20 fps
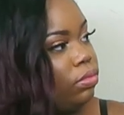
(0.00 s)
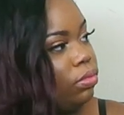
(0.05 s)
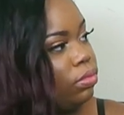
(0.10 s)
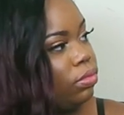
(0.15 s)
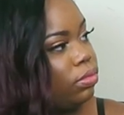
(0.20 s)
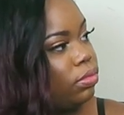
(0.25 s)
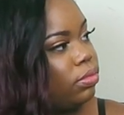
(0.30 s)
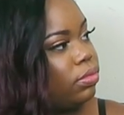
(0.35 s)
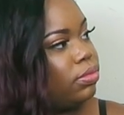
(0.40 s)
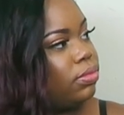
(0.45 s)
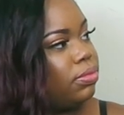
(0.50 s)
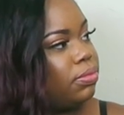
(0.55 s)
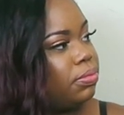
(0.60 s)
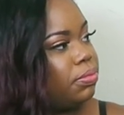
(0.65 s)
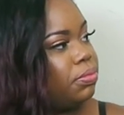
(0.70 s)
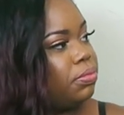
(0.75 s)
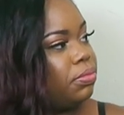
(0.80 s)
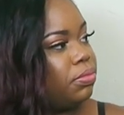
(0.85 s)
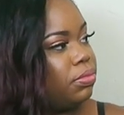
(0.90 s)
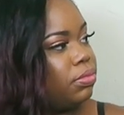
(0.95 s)

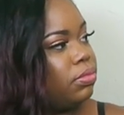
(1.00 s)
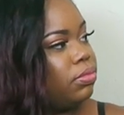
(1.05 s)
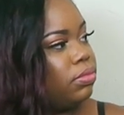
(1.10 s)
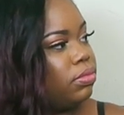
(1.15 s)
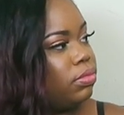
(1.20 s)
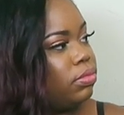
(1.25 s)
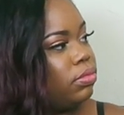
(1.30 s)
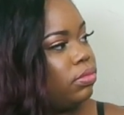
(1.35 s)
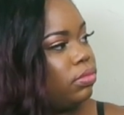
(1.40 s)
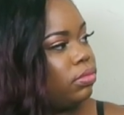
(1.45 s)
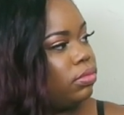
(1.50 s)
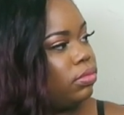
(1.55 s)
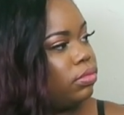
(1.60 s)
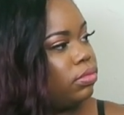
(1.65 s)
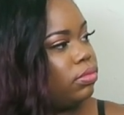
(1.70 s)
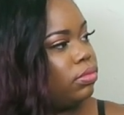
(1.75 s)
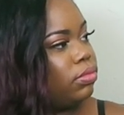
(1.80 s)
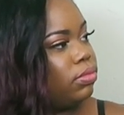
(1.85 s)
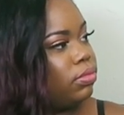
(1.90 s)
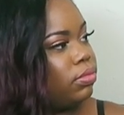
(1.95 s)

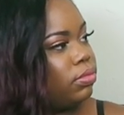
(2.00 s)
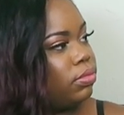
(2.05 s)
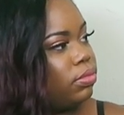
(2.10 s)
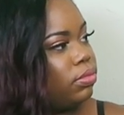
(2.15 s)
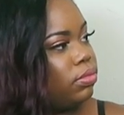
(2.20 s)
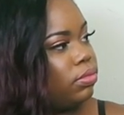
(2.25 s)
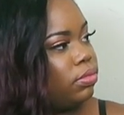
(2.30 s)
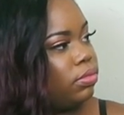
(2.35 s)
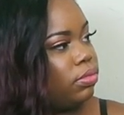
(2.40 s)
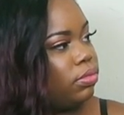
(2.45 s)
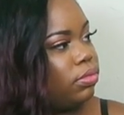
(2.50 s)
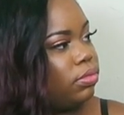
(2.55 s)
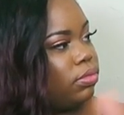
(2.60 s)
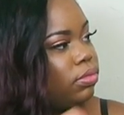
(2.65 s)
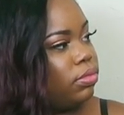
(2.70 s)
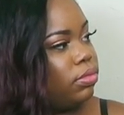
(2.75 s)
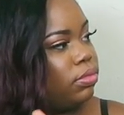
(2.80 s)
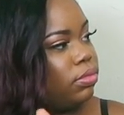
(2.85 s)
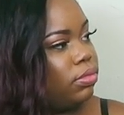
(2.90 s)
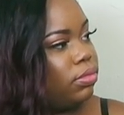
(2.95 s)

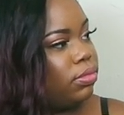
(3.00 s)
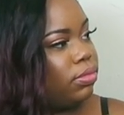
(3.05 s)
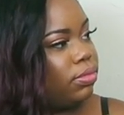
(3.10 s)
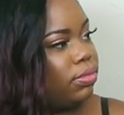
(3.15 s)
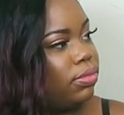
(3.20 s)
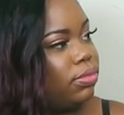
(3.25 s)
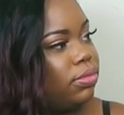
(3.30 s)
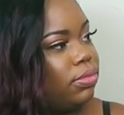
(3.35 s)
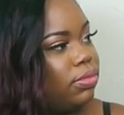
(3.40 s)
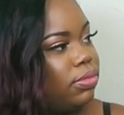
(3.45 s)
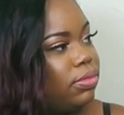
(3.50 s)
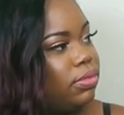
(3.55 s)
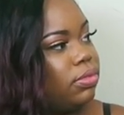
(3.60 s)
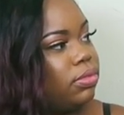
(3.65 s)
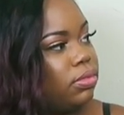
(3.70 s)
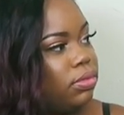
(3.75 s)
This person isn't speaking.